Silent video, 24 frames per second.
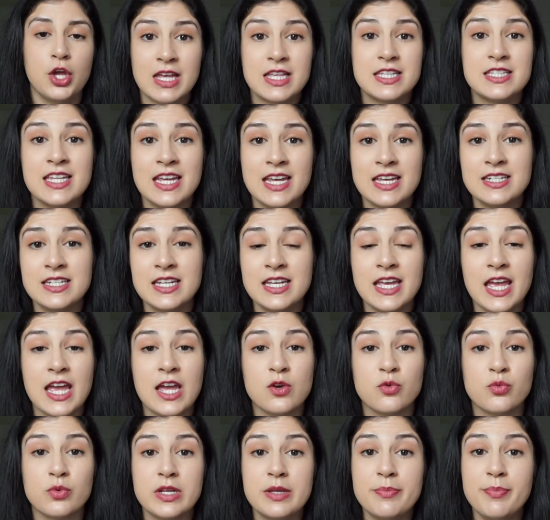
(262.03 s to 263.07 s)
Sanding
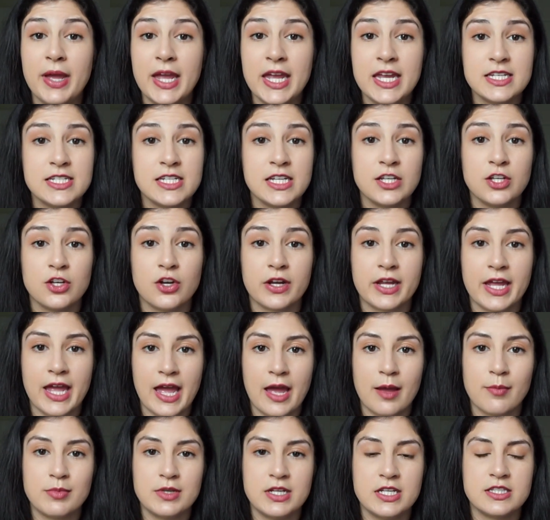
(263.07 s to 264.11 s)
and repainting your
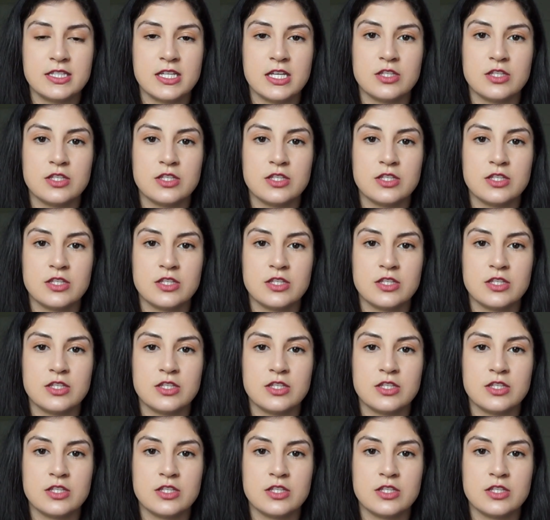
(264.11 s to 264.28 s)
cabinets